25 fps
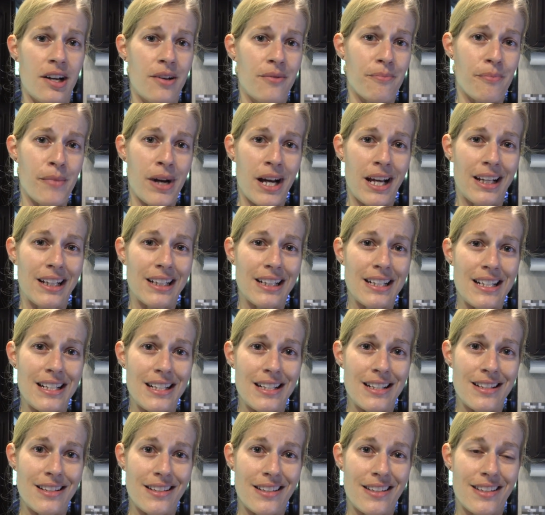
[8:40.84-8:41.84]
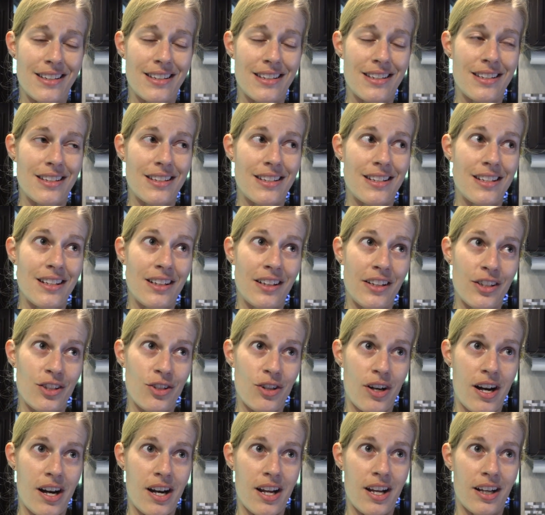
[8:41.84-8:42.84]
Mike is still at
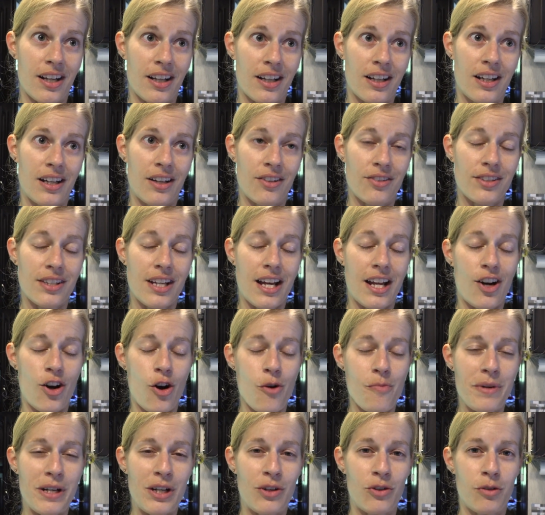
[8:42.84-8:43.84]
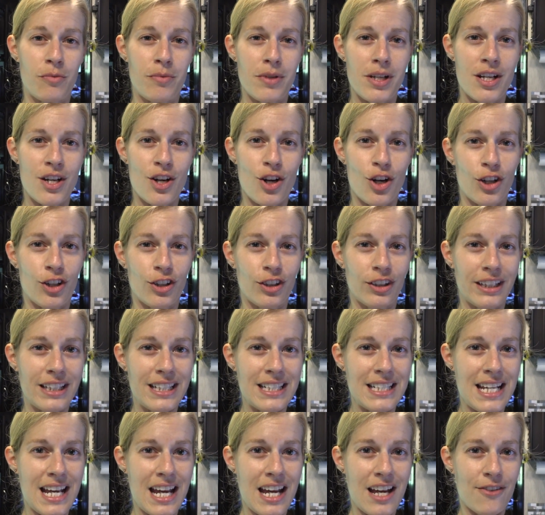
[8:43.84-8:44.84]
training. I was kind of hoping it would be an
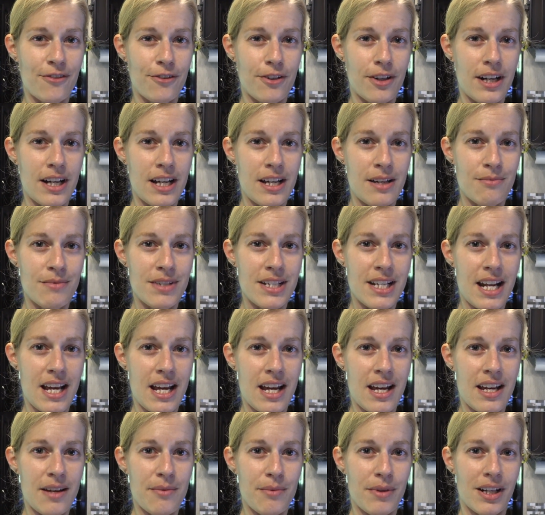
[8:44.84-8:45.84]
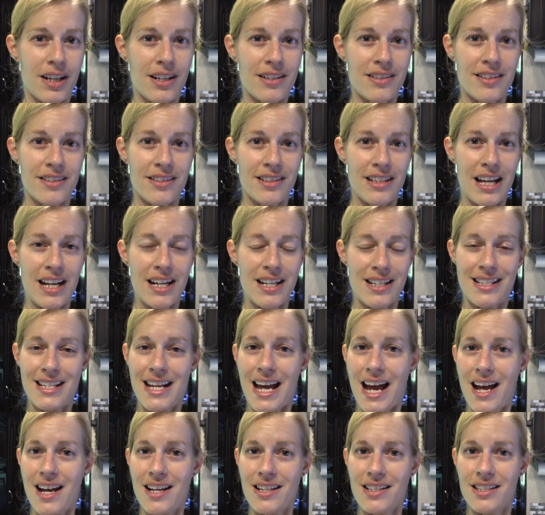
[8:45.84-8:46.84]
early day for him today because he's got a
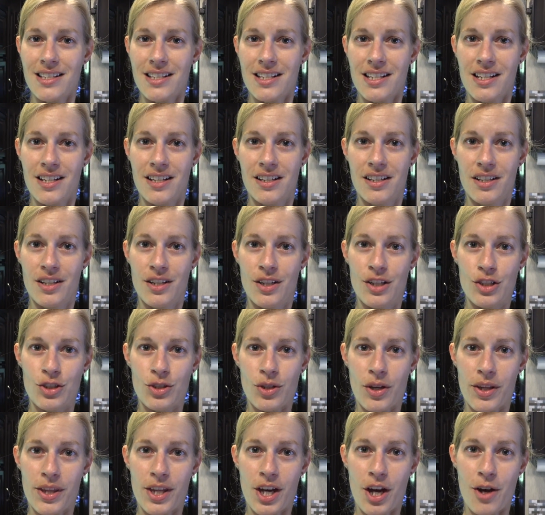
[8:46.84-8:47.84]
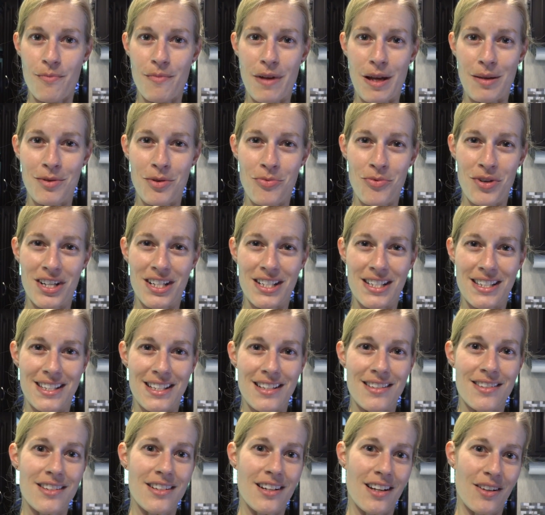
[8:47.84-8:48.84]
test. So I thought maybe once
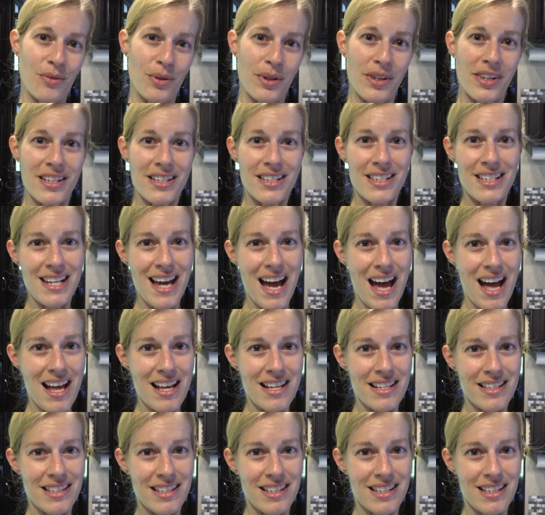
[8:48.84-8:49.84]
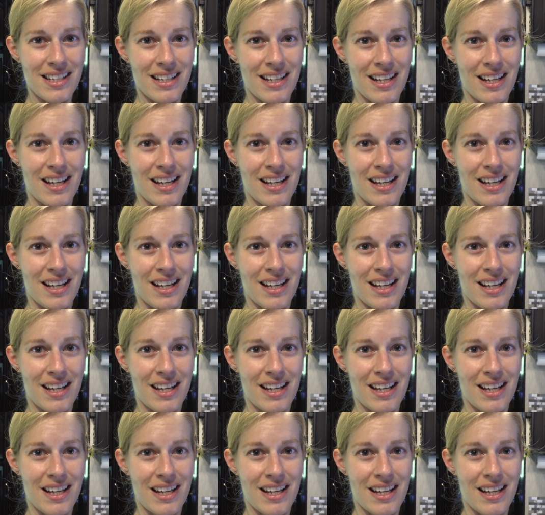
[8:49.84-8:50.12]
he's done with this test,